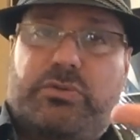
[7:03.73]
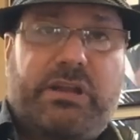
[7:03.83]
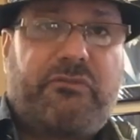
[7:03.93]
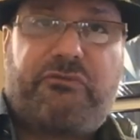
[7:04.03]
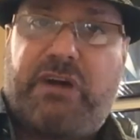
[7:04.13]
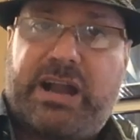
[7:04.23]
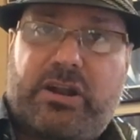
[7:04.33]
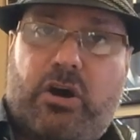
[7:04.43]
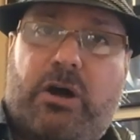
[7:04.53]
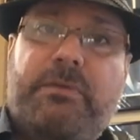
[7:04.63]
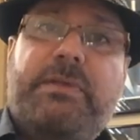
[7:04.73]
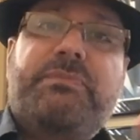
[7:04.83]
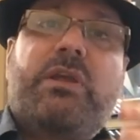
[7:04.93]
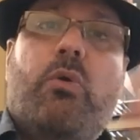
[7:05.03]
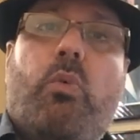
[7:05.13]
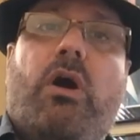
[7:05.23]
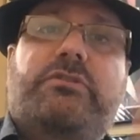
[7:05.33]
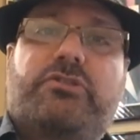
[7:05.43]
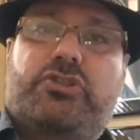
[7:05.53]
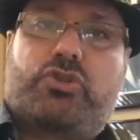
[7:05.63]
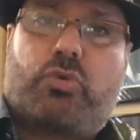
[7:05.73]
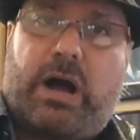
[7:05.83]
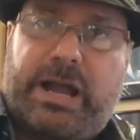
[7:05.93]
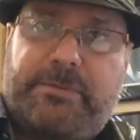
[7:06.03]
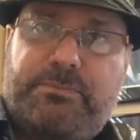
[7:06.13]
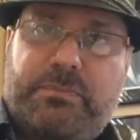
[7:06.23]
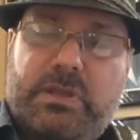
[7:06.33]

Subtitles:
who didn't fight at all. Walters tried.